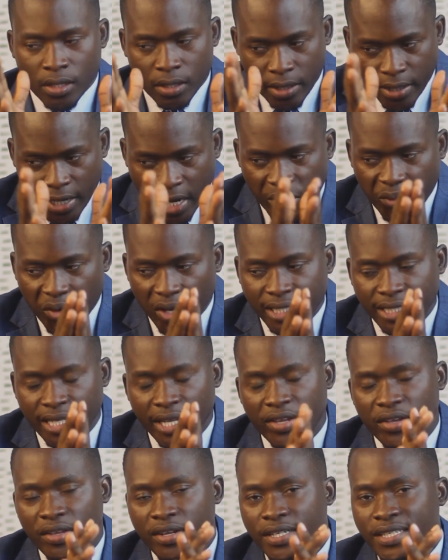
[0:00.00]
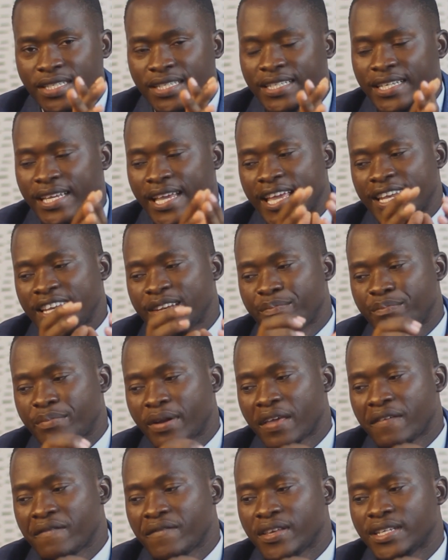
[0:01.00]
Network security and
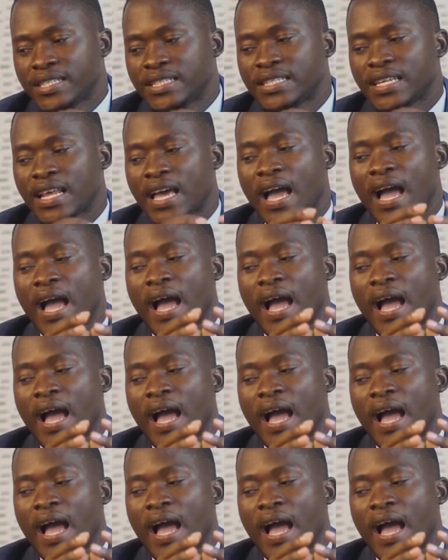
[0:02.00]
privacy